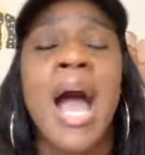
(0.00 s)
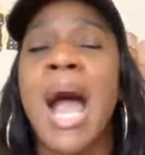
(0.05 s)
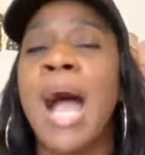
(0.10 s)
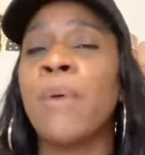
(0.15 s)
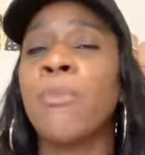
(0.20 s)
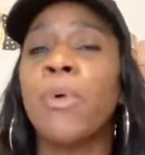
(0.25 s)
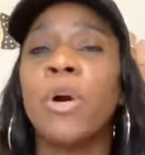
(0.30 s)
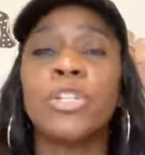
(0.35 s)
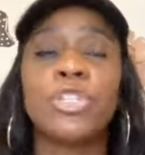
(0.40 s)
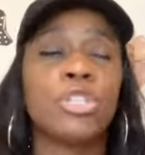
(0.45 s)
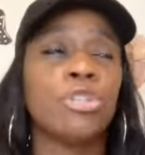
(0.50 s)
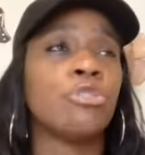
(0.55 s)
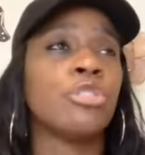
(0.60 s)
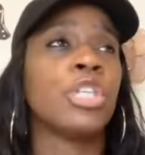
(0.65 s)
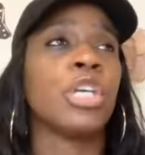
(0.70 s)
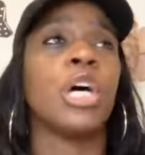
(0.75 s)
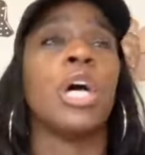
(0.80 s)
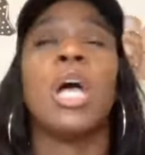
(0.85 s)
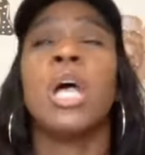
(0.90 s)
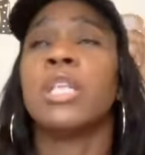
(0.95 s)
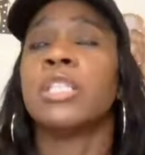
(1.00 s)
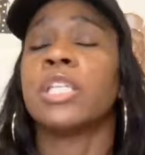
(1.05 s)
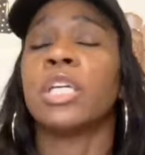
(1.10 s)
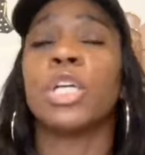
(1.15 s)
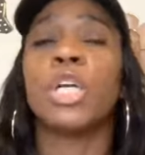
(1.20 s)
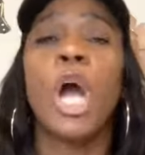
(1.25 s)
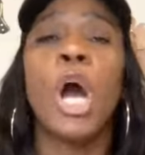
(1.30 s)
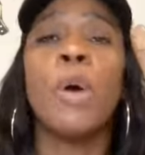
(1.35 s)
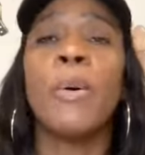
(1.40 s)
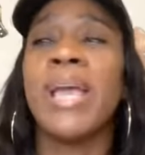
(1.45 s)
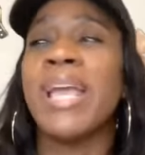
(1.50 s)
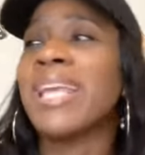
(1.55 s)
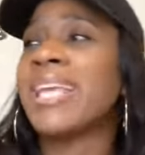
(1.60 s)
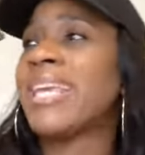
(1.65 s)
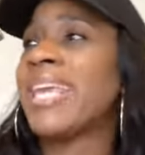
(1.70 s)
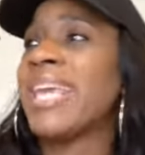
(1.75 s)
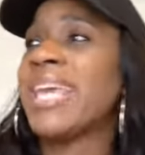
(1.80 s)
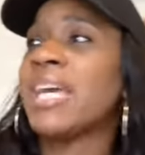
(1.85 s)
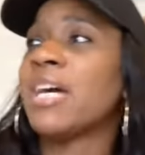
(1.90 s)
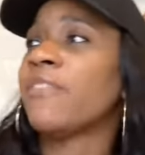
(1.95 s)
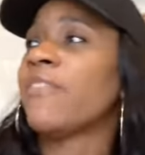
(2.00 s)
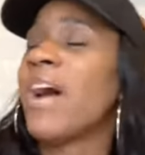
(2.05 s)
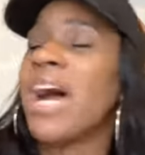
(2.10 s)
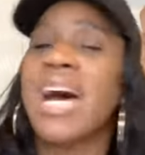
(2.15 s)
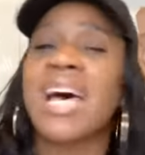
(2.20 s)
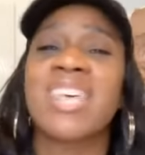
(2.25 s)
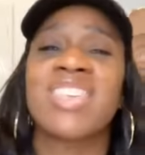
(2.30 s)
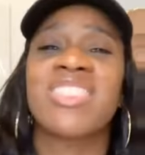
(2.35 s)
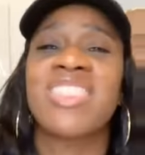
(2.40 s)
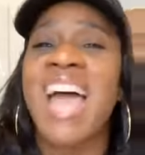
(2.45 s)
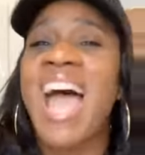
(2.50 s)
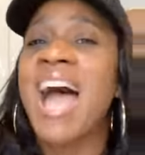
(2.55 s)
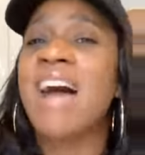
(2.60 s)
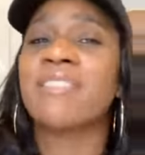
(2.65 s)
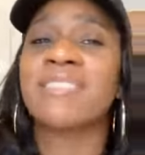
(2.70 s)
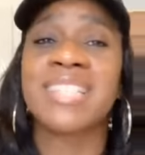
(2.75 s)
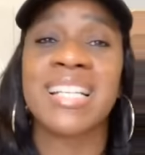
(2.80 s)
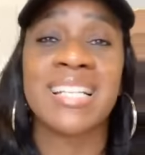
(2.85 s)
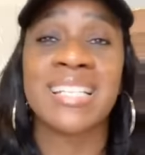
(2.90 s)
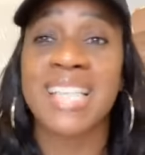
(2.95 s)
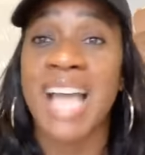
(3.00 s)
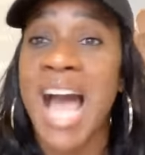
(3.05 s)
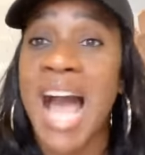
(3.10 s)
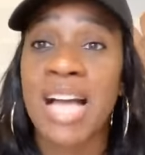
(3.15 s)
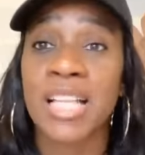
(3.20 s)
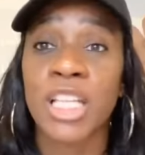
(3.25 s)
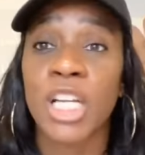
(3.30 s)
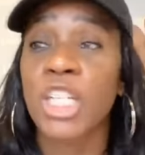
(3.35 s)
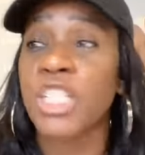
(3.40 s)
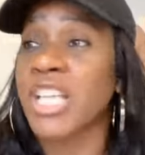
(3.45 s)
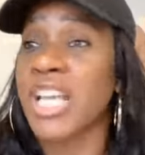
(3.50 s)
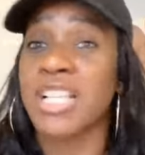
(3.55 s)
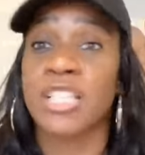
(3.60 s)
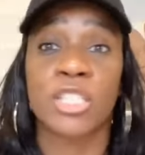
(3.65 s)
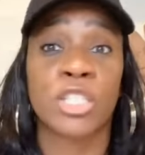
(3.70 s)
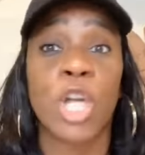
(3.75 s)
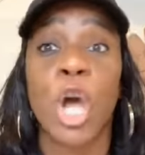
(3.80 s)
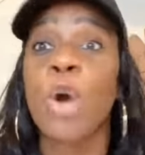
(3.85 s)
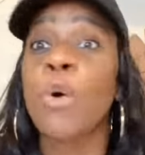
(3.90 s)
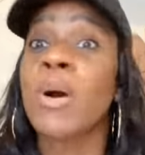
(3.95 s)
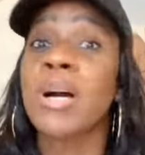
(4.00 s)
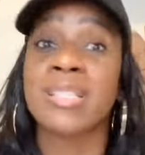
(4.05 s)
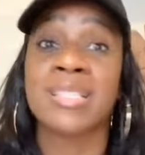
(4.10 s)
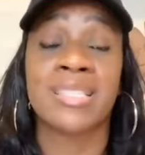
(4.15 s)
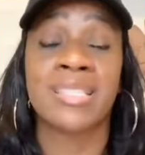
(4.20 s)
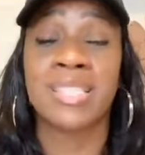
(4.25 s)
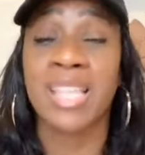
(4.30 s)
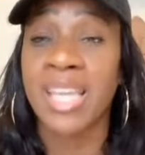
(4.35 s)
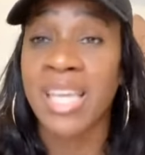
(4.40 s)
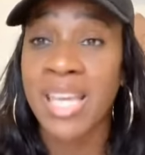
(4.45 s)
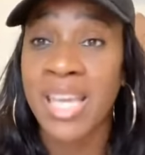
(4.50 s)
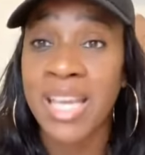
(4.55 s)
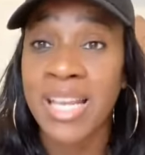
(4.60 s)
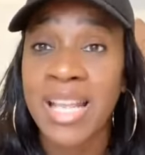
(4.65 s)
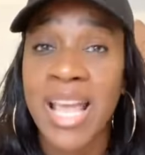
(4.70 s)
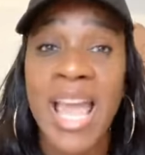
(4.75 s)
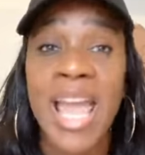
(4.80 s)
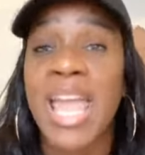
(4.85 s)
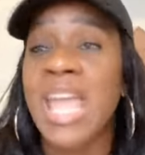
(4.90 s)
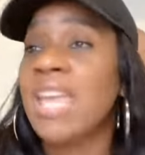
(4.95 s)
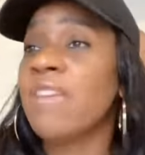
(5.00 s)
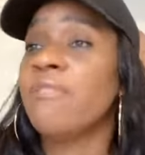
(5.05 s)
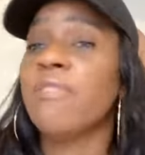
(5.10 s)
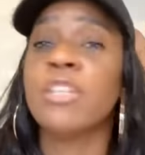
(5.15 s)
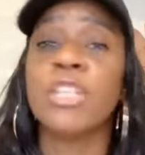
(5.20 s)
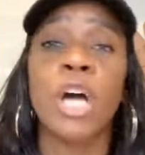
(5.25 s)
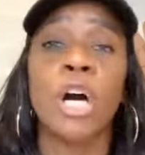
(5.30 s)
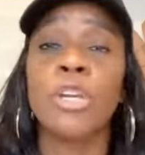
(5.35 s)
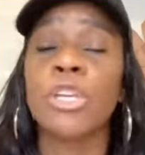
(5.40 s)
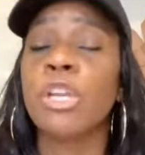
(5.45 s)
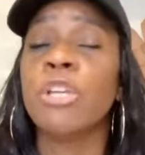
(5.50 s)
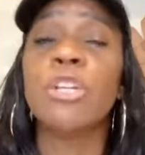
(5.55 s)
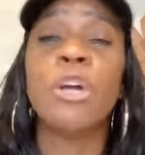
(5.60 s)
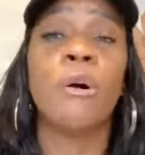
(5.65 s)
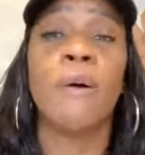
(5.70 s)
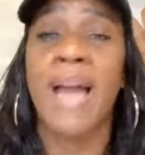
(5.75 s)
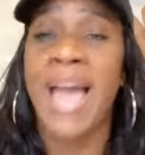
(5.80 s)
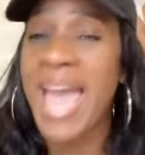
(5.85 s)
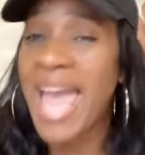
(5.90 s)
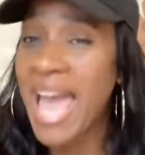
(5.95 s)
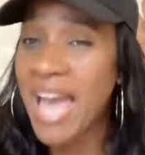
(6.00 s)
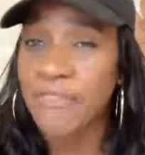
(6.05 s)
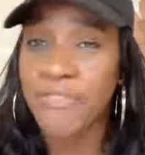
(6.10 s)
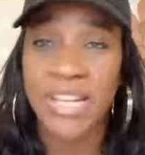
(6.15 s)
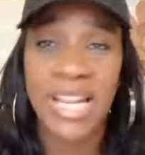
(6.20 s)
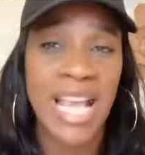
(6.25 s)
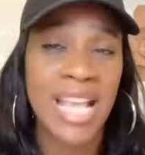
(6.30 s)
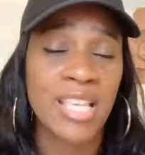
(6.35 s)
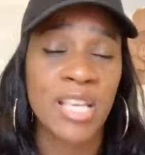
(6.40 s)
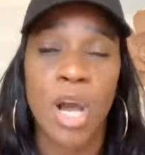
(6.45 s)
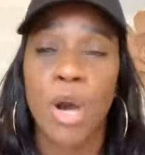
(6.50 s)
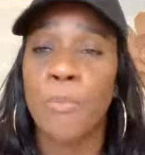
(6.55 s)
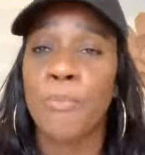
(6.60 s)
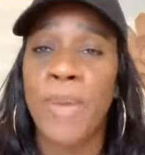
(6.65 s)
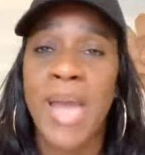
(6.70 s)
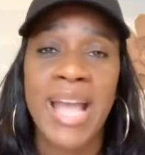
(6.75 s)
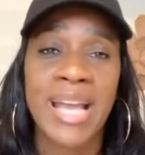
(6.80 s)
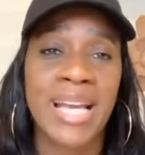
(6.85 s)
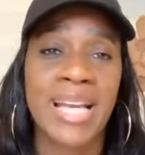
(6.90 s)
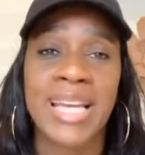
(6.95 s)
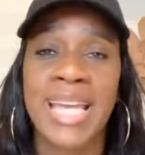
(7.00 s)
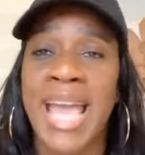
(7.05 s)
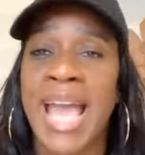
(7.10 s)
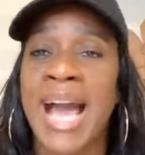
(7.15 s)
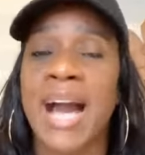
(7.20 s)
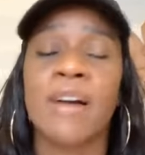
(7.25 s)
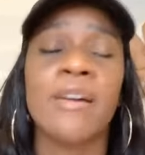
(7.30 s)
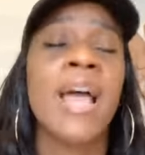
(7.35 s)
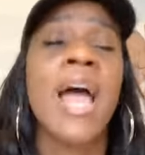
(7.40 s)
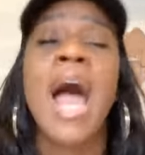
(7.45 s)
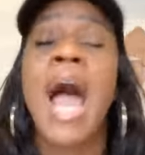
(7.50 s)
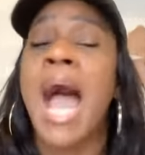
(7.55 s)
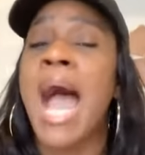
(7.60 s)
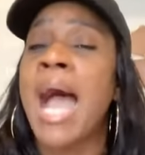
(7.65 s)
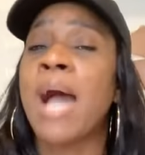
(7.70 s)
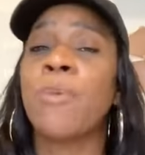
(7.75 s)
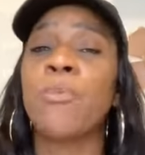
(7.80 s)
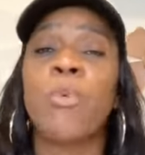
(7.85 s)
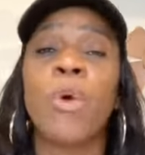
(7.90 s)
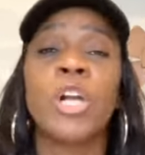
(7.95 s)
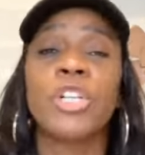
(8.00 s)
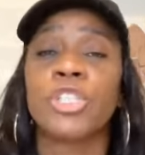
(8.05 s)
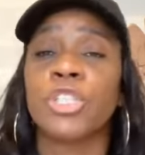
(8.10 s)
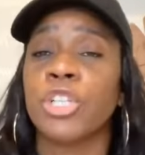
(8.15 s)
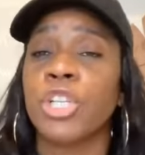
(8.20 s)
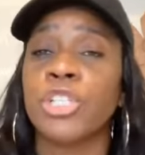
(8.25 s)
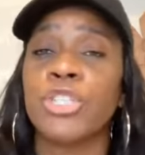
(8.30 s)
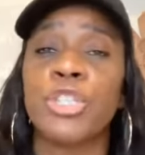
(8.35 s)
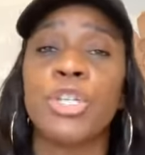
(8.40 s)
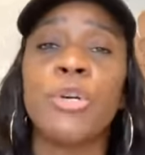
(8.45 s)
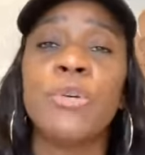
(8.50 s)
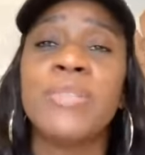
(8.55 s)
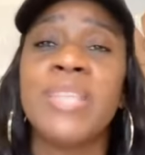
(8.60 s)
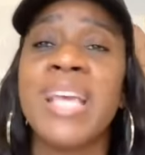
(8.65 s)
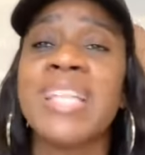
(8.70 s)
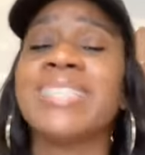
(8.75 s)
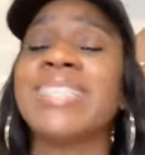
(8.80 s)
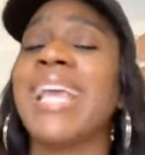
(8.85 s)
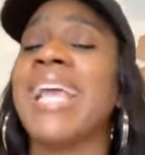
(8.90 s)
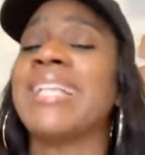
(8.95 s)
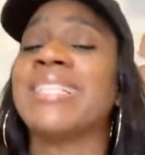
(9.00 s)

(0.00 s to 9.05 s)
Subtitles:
I want you to go and give $1,000 and sow a seed, even though you don't have it in your bank account, I want you to do this.